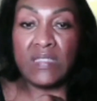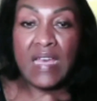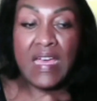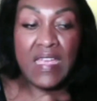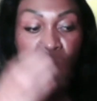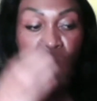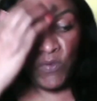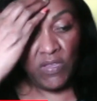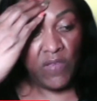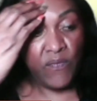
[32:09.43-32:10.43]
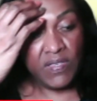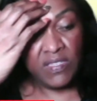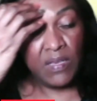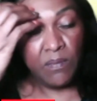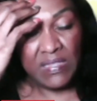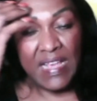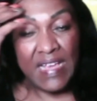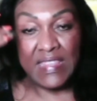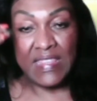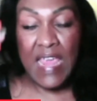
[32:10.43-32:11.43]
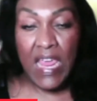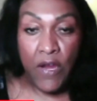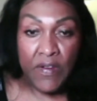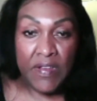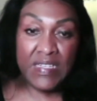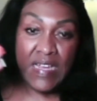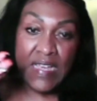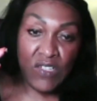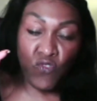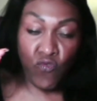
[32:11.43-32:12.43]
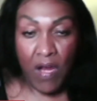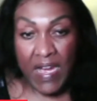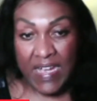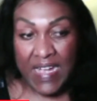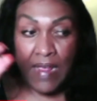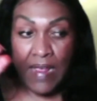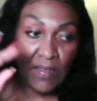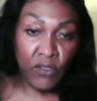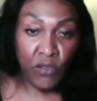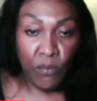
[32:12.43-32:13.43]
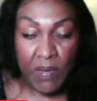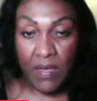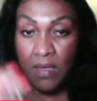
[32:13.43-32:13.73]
If it seems like the hair is kind of drying out a little bit,